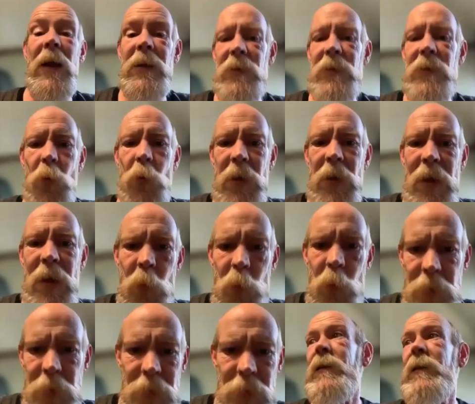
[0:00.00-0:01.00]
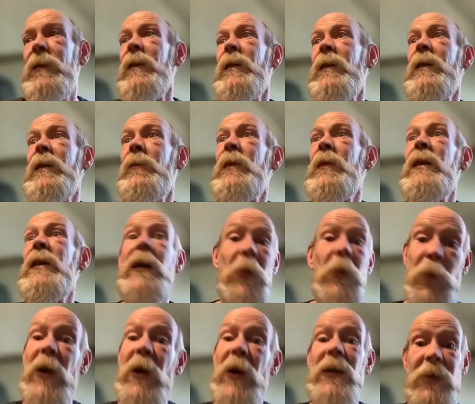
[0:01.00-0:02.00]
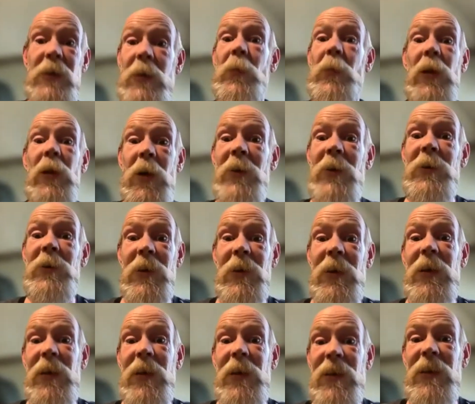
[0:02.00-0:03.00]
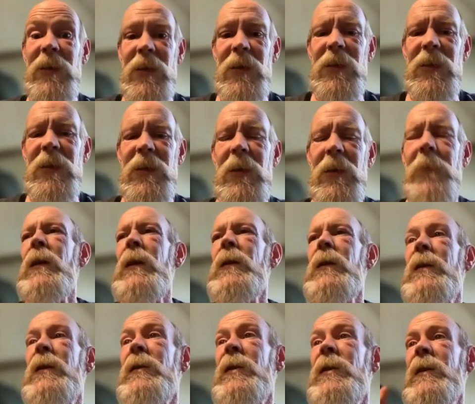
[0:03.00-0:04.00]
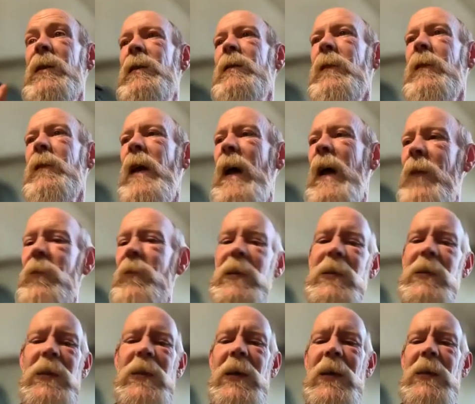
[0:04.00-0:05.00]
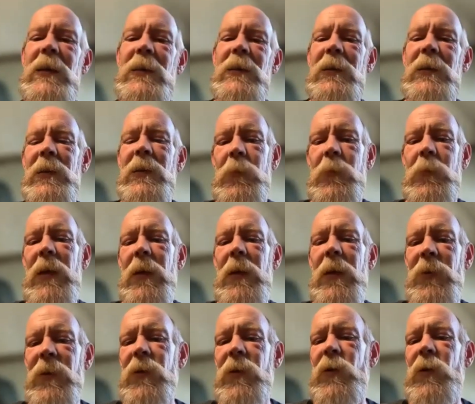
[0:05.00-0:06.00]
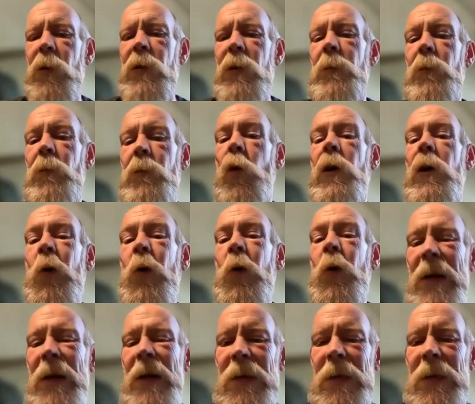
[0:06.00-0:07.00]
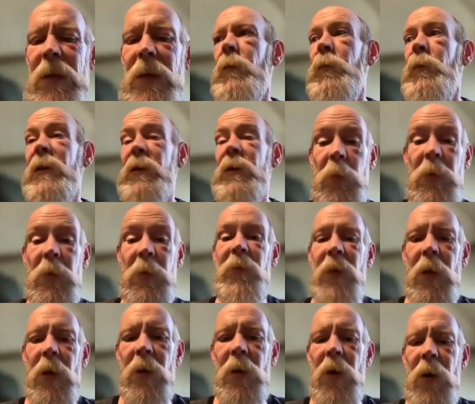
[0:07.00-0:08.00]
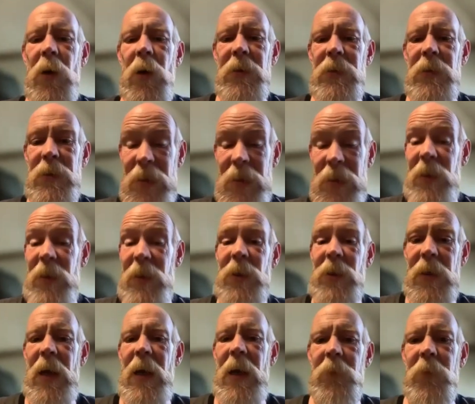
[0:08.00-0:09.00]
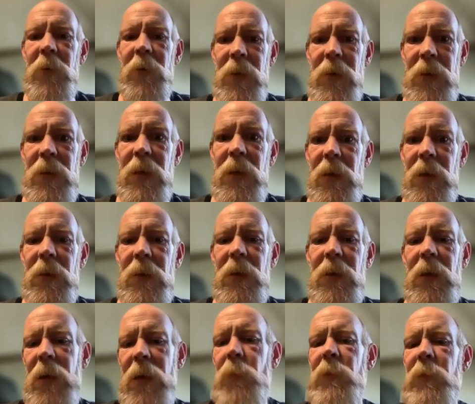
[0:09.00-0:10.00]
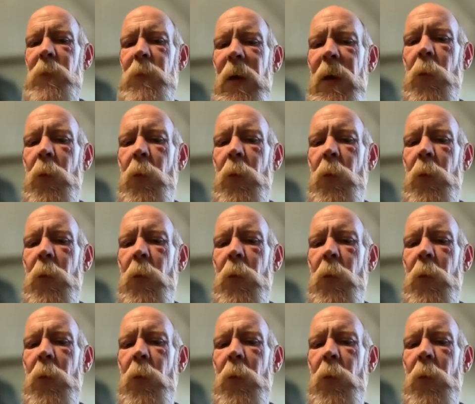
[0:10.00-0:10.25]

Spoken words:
to sort out, to be epistemologically consistent, to just have these things and just be able to sort them more quickly, but to be fair and honest to each and everything that comes my